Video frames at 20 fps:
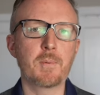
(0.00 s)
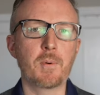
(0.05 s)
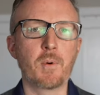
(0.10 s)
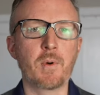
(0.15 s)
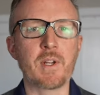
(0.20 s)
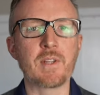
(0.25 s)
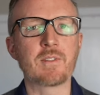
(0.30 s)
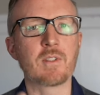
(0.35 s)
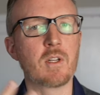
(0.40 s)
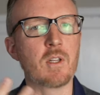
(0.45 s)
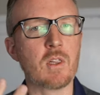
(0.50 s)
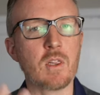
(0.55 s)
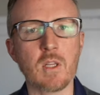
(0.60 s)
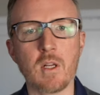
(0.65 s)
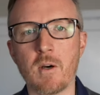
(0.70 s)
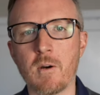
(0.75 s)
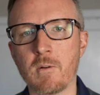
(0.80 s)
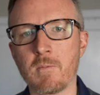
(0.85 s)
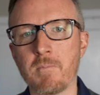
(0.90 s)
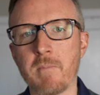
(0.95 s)
points
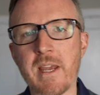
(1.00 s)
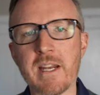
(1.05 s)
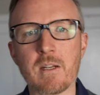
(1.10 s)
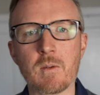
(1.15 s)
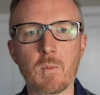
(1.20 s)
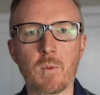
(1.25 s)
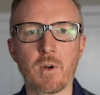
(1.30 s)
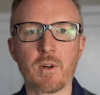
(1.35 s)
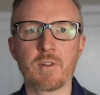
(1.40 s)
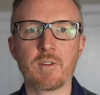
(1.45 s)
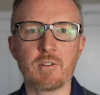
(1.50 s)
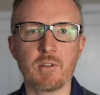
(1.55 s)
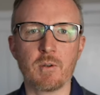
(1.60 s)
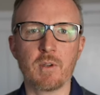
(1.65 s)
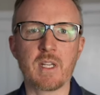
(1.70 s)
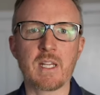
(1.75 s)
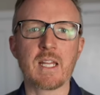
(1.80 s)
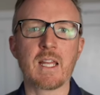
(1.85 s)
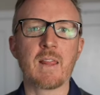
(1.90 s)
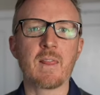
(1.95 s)
alone made it worth
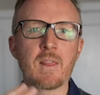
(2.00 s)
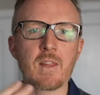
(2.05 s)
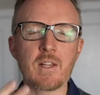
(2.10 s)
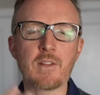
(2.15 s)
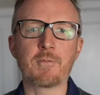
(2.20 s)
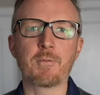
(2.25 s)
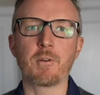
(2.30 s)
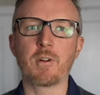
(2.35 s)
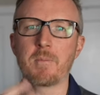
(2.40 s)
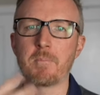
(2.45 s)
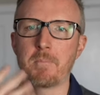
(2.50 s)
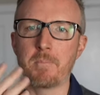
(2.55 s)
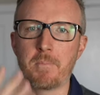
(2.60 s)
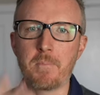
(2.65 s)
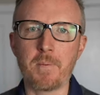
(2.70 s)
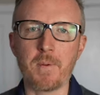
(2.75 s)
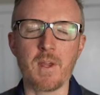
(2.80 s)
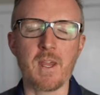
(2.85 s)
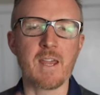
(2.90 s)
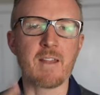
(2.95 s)
doing, and these were a
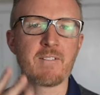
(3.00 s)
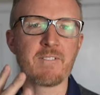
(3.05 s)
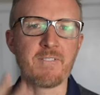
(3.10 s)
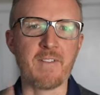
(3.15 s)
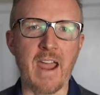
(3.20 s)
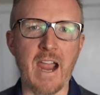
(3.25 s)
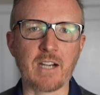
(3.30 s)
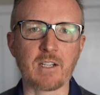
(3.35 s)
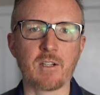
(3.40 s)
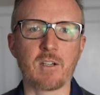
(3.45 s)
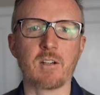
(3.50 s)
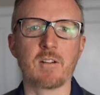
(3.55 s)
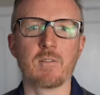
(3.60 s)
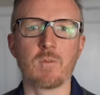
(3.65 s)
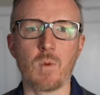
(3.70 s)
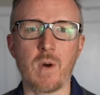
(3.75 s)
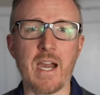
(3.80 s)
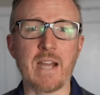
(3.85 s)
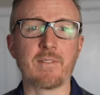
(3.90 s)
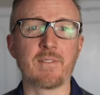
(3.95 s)
big factor of
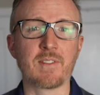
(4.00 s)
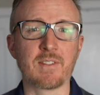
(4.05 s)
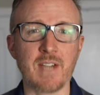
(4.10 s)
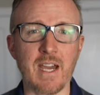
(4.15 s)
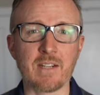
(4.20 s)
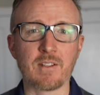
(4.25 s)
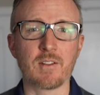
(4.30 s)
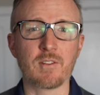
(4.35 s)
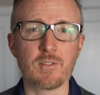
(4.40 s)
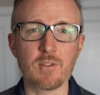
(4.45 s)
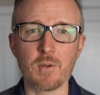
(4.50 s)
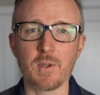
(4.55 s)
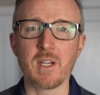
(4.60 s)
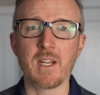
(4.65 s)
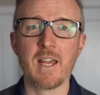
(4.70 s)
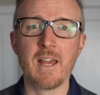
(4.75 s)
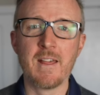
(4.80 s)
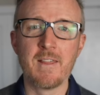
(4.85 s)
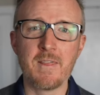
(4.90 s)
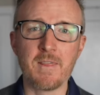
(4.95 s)
why I decided to do
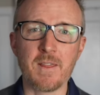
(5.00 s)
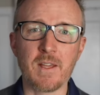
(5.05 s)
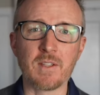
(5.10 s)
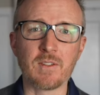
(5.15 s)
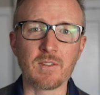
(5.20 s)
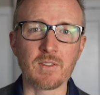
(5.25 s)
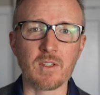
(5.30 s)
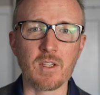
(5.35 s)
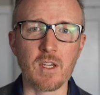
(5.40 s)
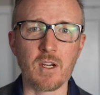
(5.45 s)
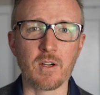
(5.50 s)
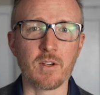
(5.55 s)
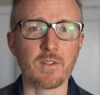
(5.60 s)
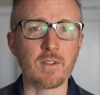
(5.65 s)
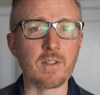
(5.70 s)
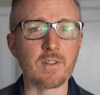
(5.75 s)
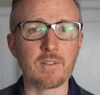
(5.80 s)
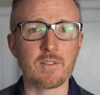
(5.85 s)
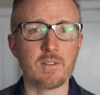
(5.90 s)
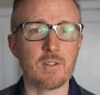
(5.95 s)
it this year,
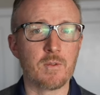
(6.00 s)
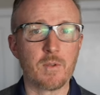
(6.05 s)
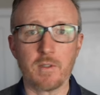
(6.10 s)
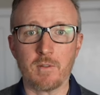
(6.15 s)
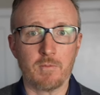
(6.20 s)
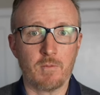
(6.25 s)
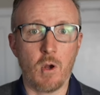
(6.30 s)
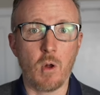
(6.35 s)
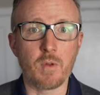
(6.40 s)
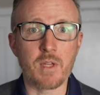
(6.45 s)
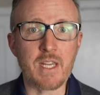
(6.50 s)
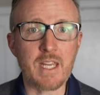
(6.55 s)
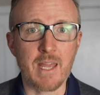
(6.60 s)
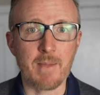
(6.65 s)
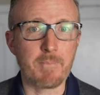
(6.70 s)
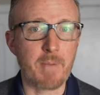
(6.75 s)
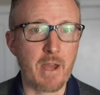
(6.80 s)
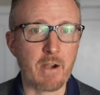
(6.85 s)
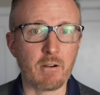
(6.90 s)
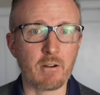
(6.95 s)
since you can only
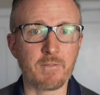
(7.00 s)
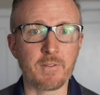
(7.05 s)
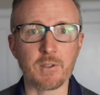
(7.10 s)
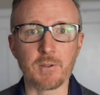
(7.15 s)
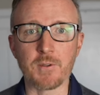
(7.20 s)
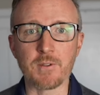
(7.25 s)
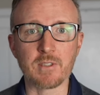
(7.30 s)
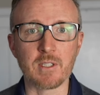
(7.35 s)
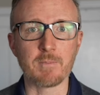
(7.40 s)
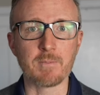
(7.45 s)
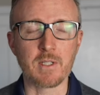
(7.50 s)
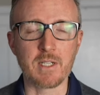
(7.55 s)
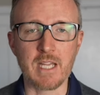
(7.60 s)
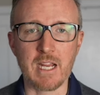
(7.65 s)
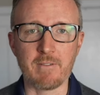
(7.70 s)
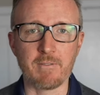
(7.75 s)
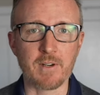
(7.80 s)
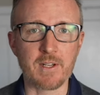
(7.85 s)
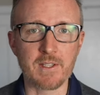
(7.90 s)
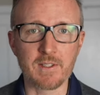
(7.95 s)
get better if you do something
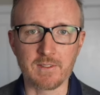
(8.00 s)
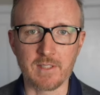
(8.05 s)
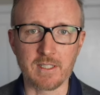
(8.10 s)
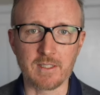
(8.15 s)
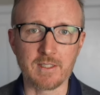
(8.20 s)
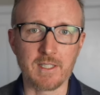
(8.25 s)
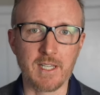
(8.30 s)
every single